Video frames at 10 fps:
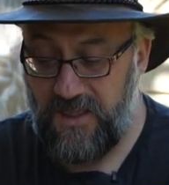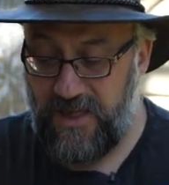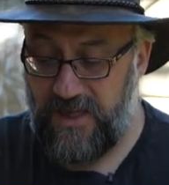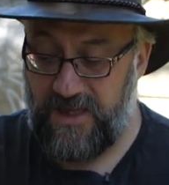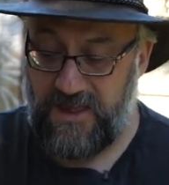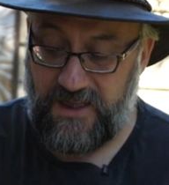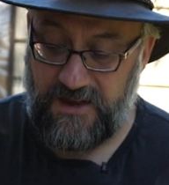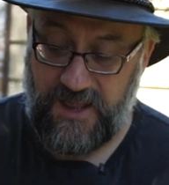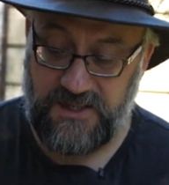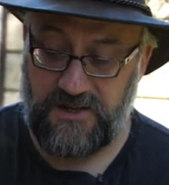
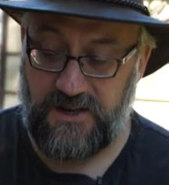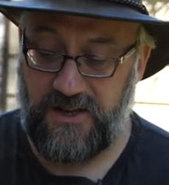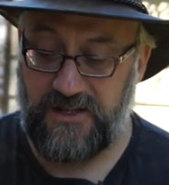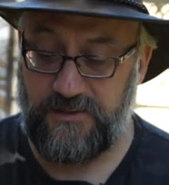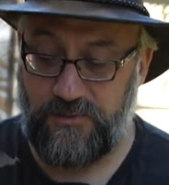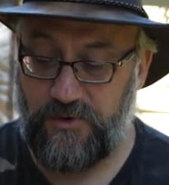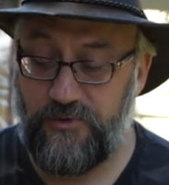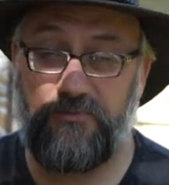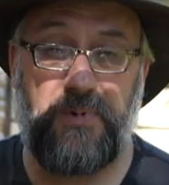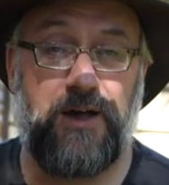and as I need some
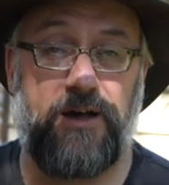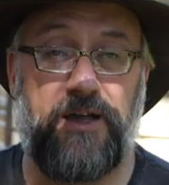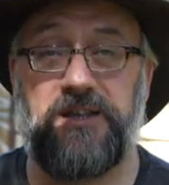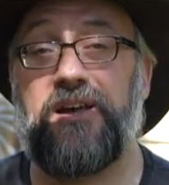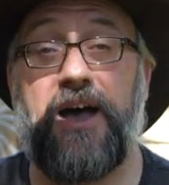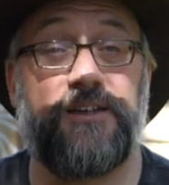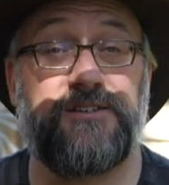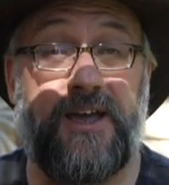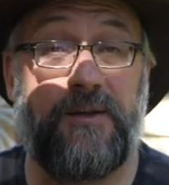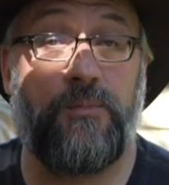more, as
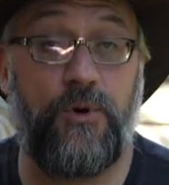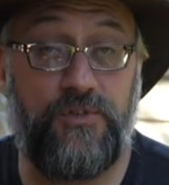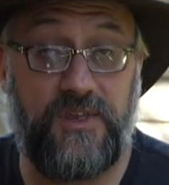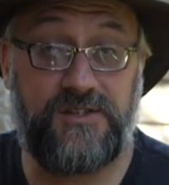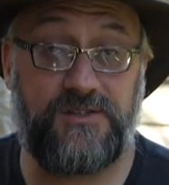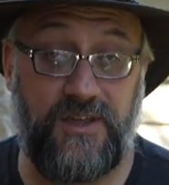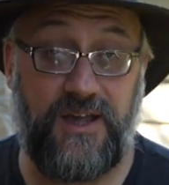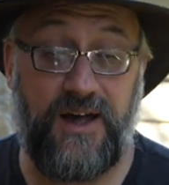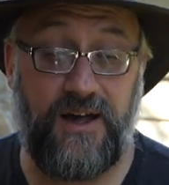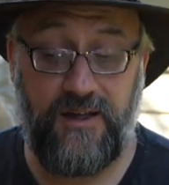I add more things to the
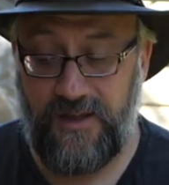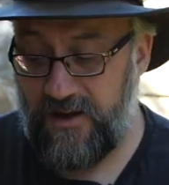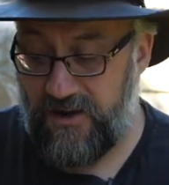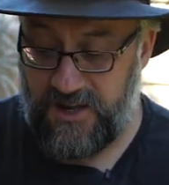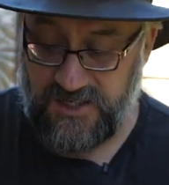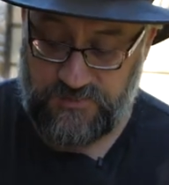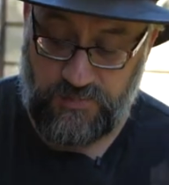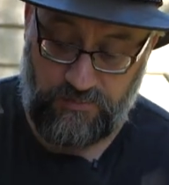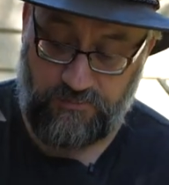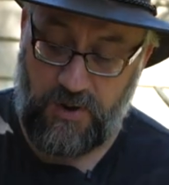car, I can just
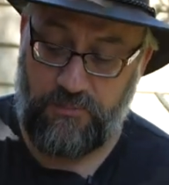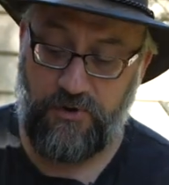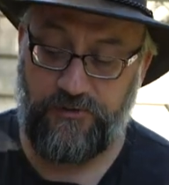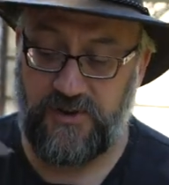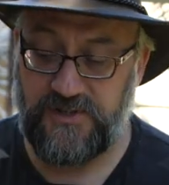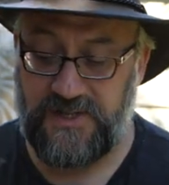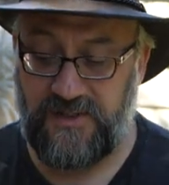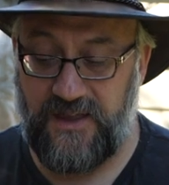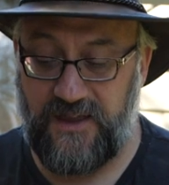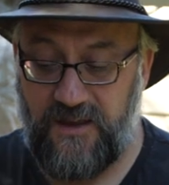pop more fuses
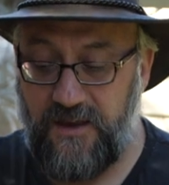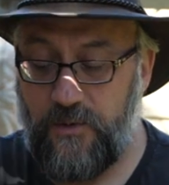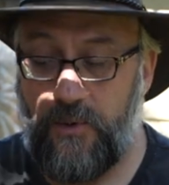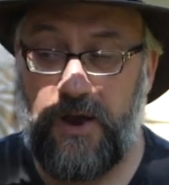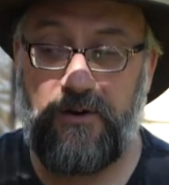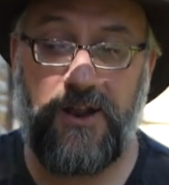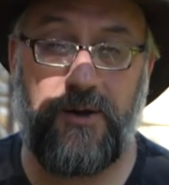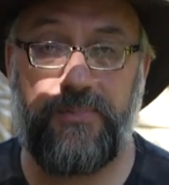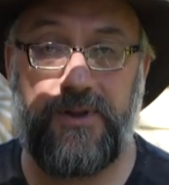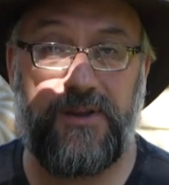in there, wire it
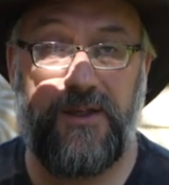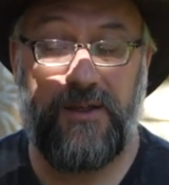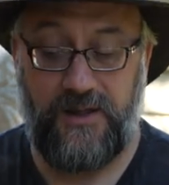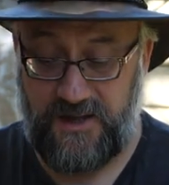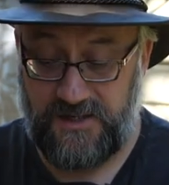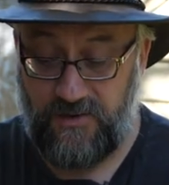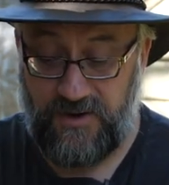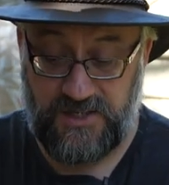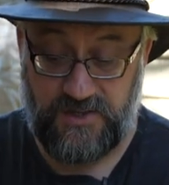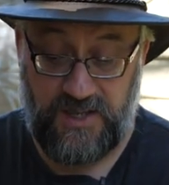up, and
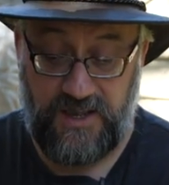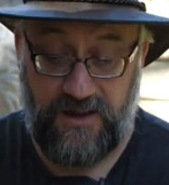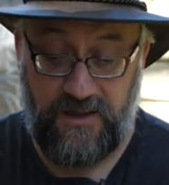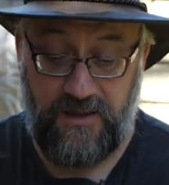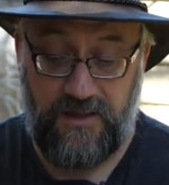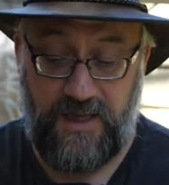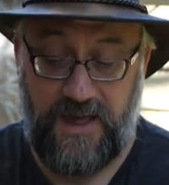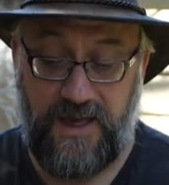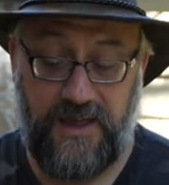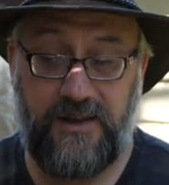directly to here,
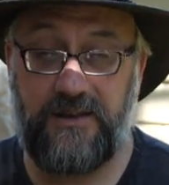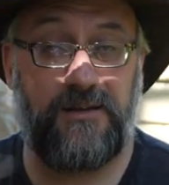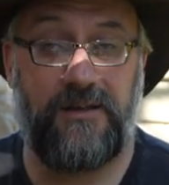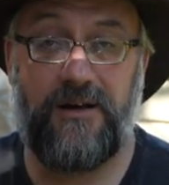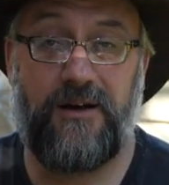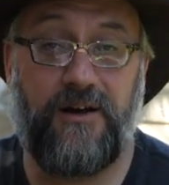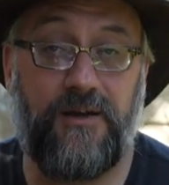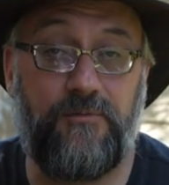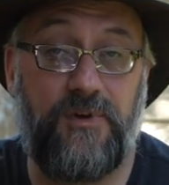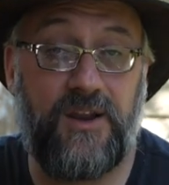and
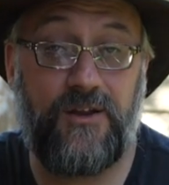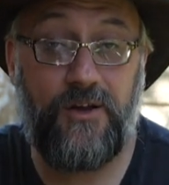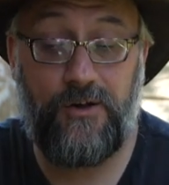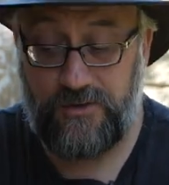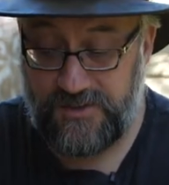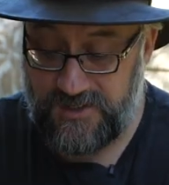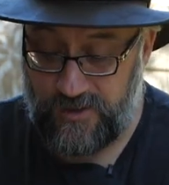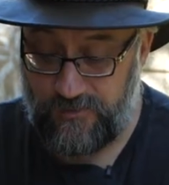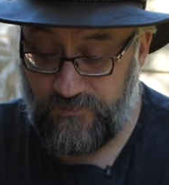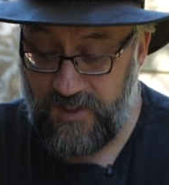I'm ready to go.
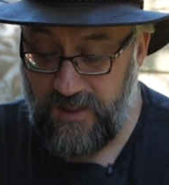So